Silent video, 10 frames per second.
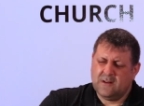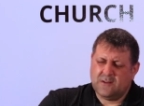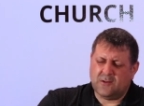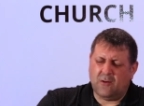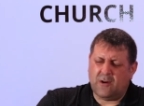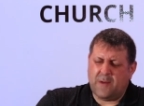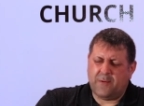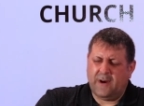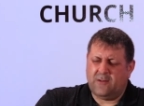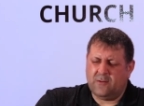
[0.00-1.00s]
So, Lord, I
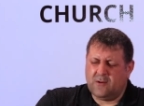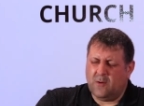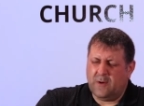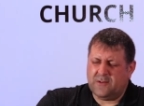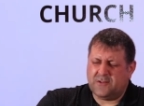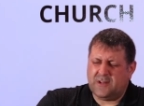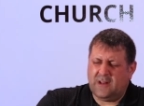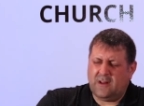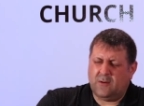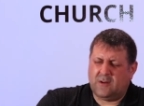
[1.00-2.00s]
pray that you would go with us today,
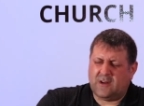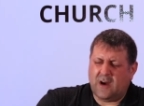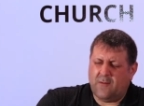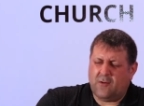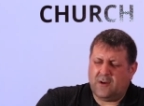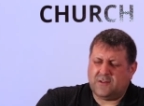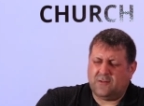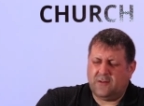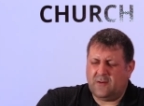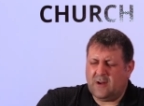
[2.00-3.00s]
that you would cover us,
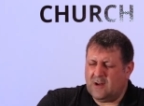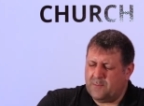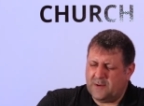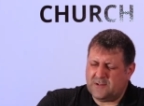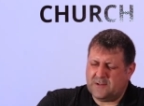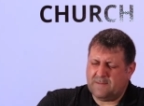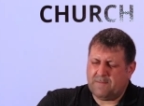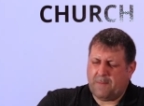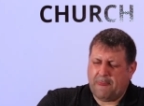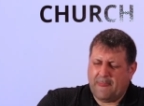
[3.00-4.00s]
Lord, you would help us.
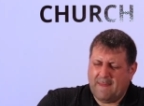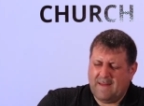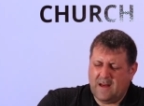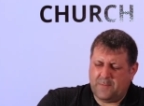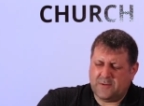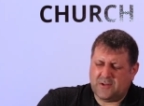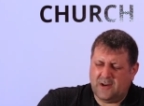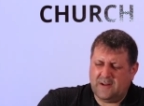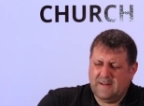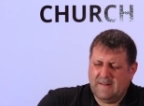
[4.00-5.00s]
Help us,
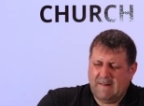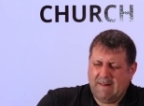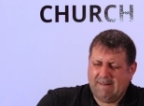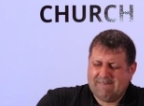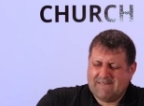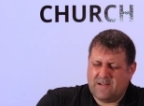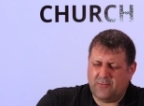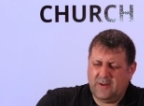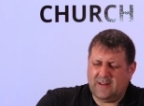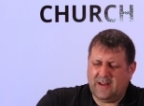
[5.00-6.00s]
God, to
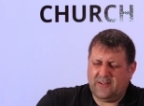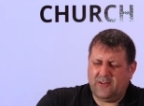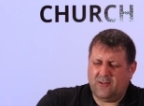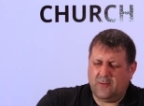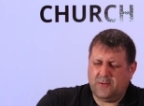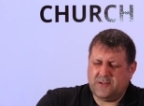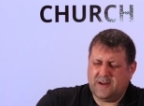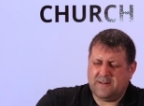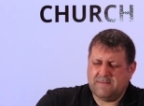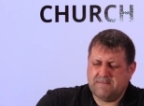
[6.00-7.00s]
realize that you're always there